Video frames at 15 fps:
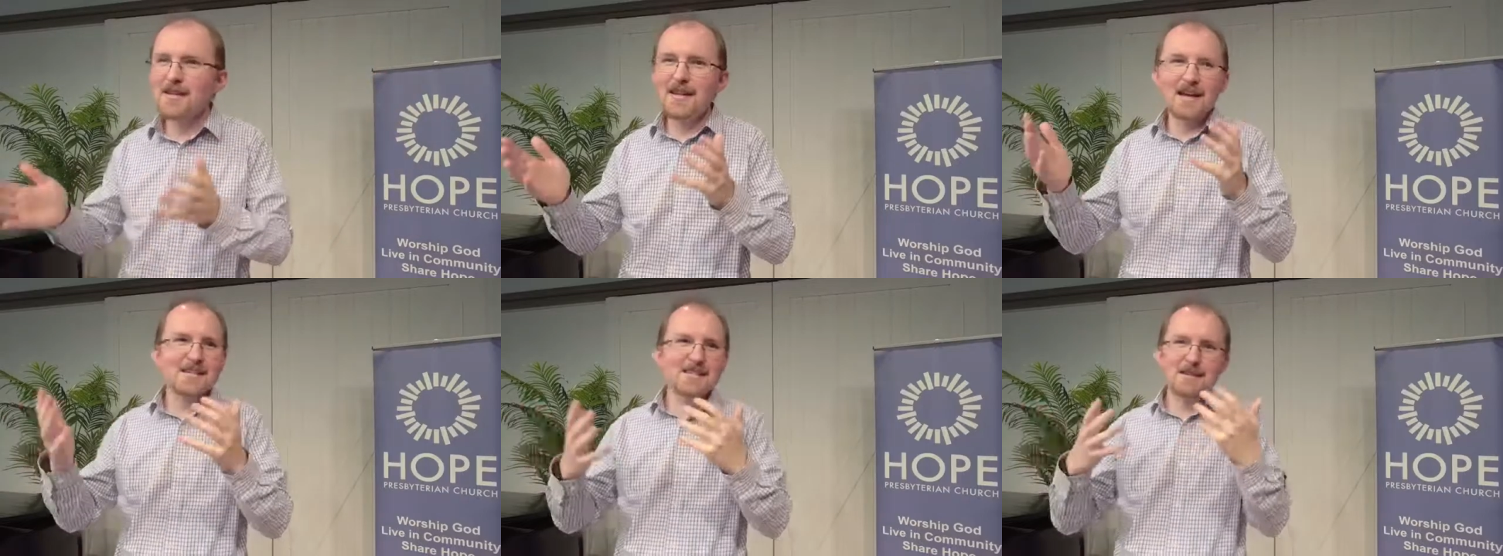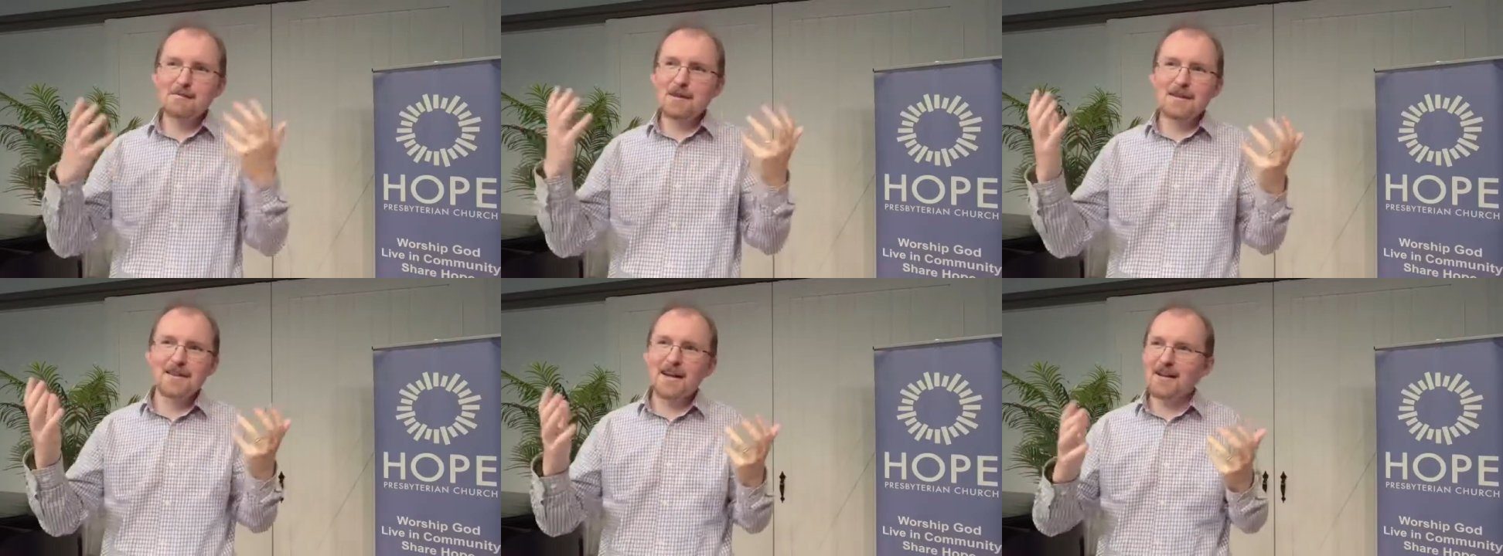And that doesn't
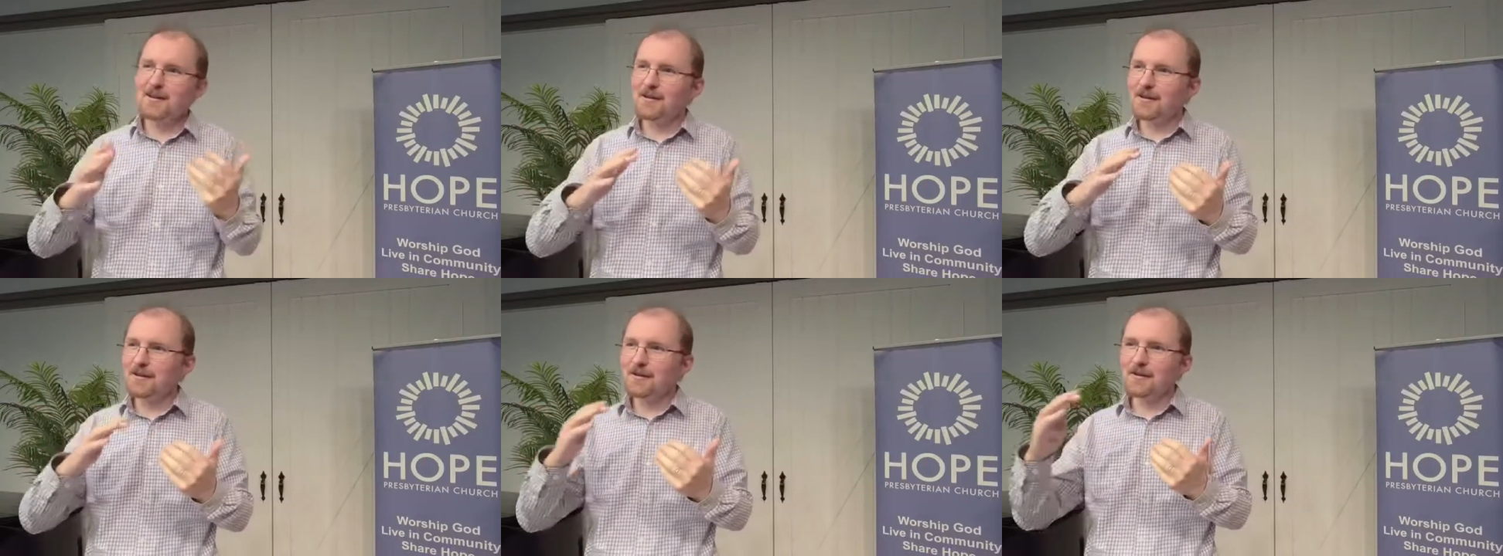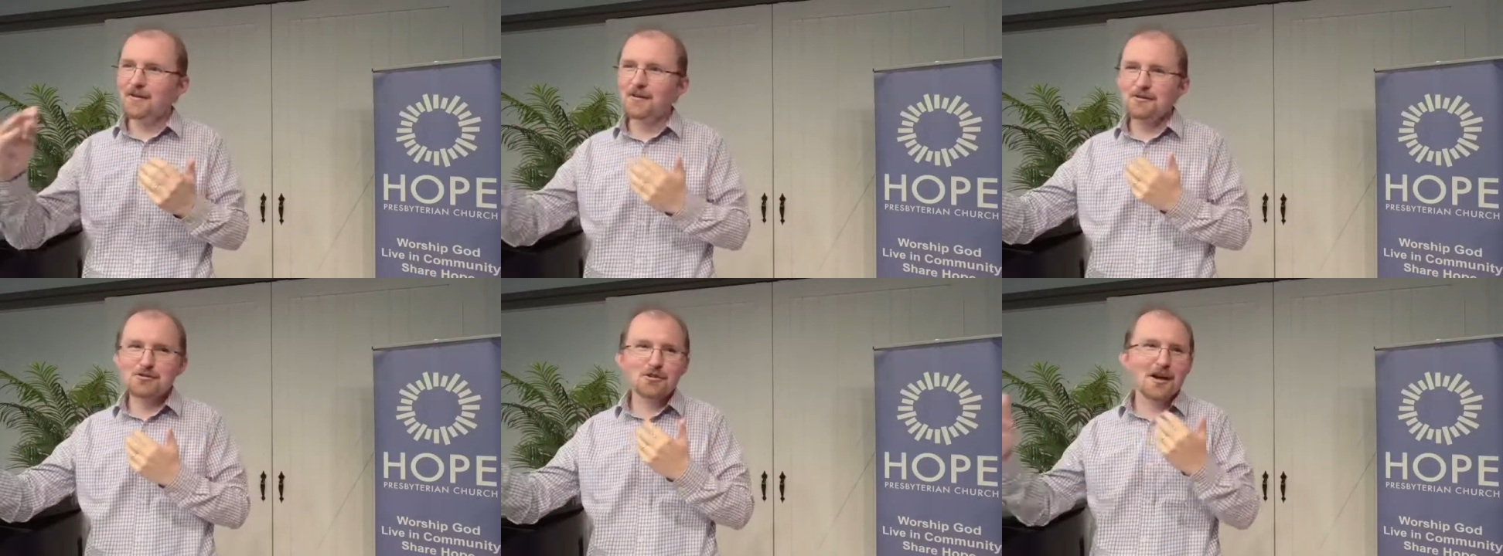mean that
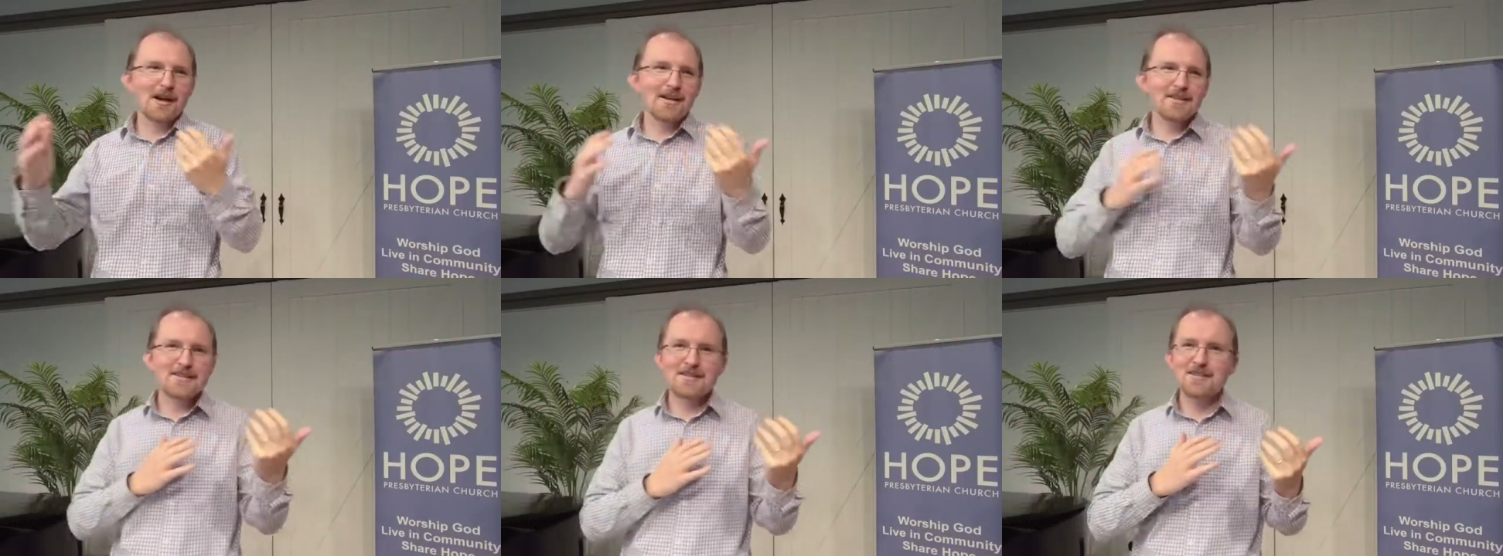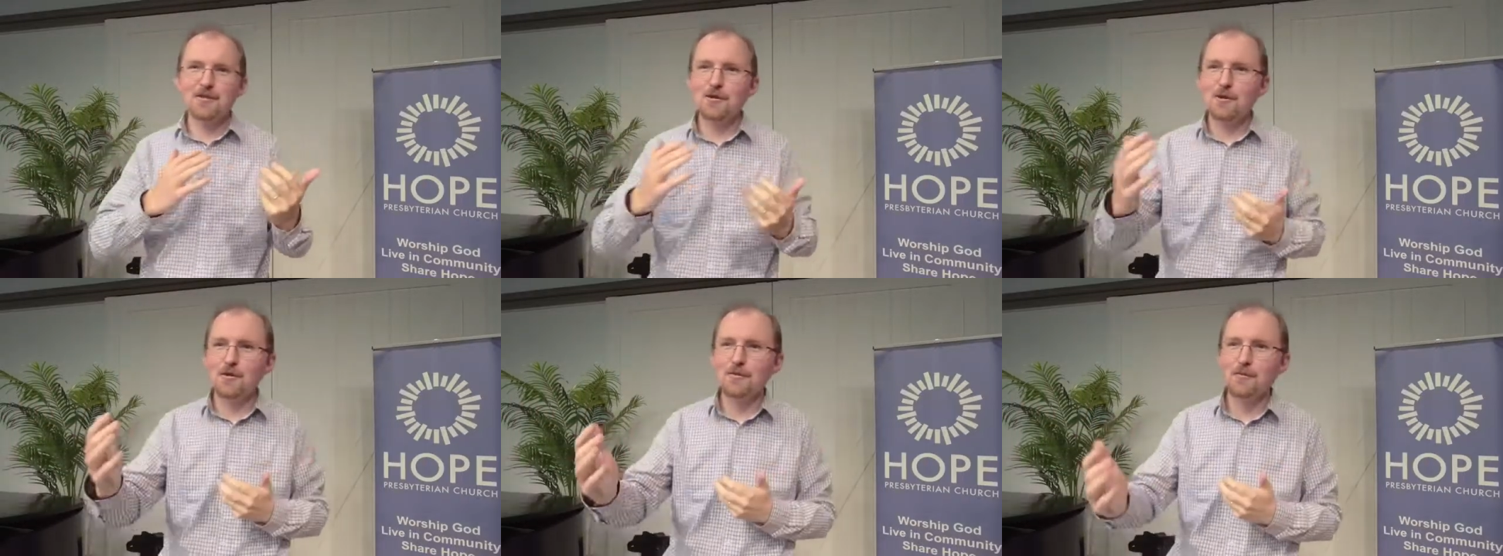you're trying to
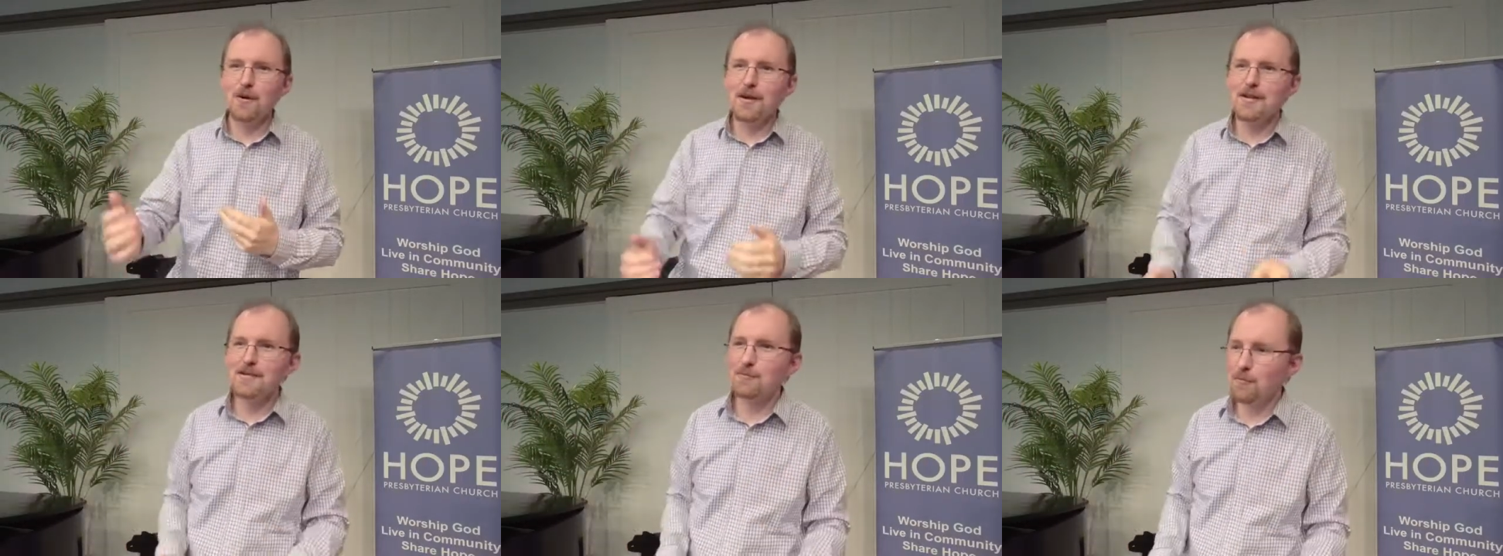skirt what is